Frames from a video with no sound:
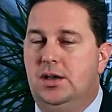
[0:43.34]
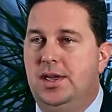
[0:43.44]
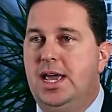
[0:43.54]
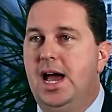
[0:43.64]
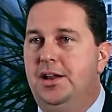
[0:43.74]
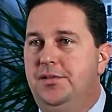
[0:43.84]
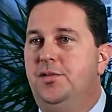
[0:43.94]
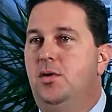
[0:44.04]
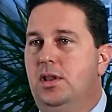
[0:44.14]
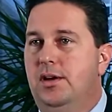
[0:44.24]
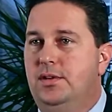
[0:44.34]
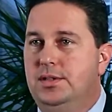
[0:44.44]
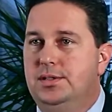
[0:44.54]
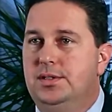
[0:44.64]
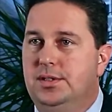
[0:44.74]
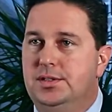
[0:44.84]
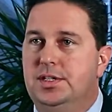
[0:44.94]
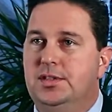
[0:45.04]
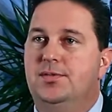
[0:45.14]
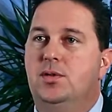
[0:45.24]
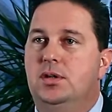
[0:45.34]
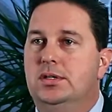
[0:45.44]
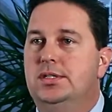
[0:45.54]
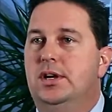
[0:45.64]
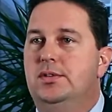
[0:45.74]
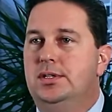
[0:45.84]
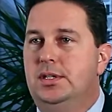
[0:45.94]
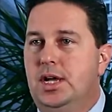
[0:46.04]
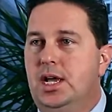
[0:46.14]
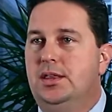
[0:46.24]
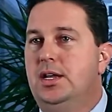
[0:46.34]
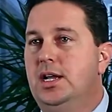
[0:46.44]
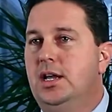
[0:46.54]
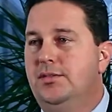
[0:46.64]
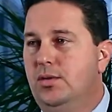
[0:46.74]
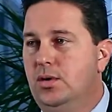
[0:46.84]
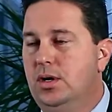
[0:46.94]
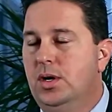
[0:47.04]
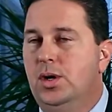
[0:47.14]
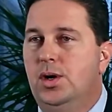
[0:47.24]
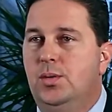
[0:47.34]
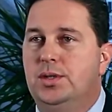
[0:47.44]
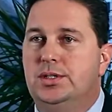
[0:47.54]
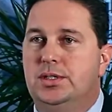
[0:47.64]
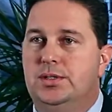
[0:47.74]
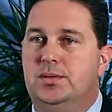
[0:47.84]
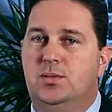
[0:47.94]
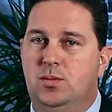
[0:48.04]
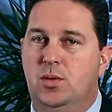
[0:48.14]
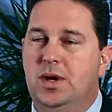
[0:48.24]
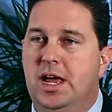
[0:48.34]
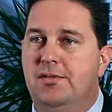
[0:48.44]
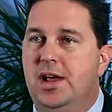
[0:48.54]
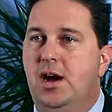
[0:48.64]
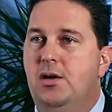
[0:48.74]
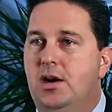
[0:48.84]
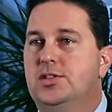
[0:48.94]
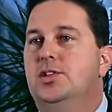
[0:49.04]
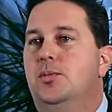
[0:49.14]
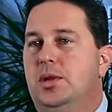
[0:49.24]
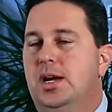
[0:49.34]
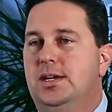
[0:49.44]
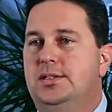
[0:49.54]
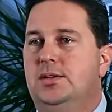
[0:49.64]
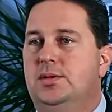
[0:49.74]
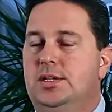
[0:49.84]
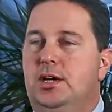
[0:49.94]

they added 4 levels, the 6th floor, 7th, 8th, and 9th floor, which is what we have now, our sloped glass that was